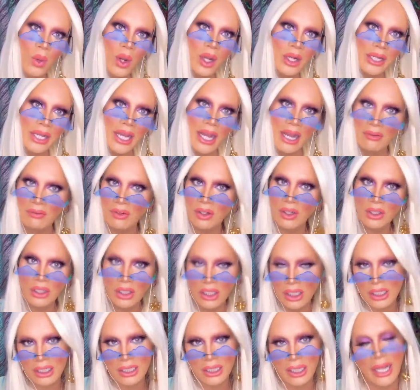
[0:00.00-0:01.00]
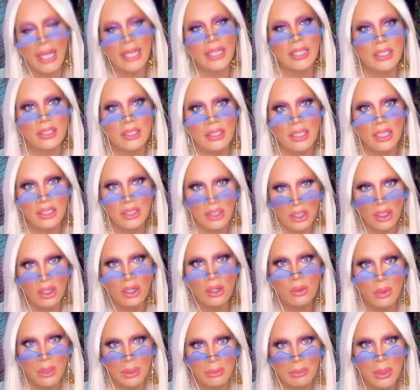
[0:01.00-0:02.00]
want to ever look like a
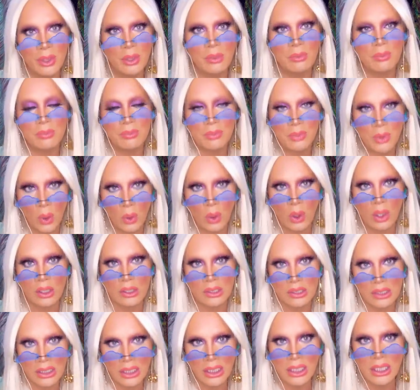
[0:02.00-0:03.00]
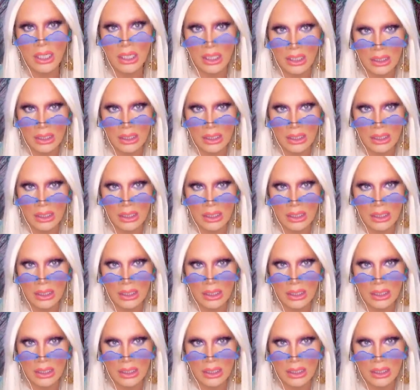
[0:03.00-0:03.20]
turd with poop corns in